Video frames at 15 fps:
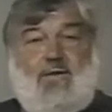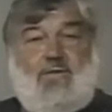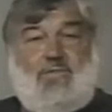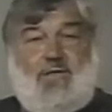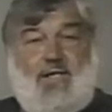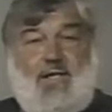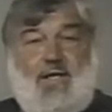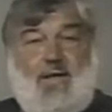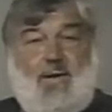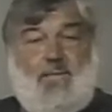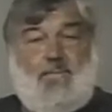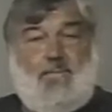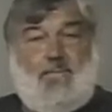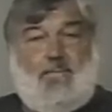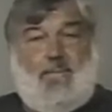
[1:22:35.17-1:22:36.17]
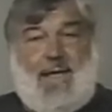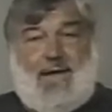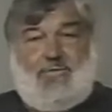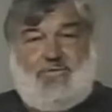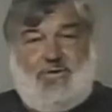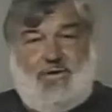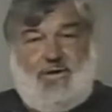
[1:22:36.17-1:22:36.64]
in the
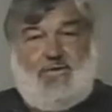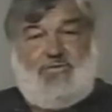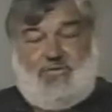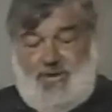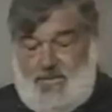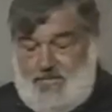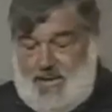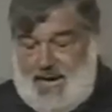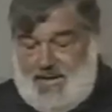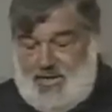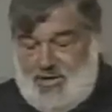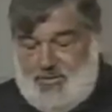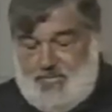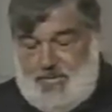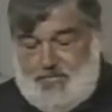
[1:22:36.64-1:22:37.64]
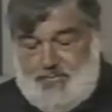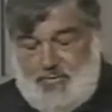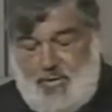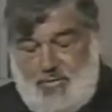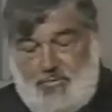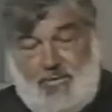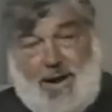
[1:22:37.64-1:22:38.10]
maintenance
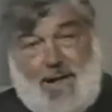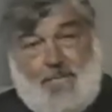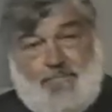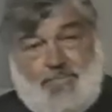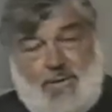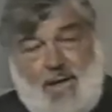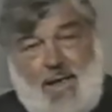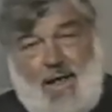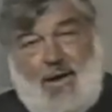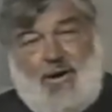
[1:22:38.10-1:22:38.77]
management program.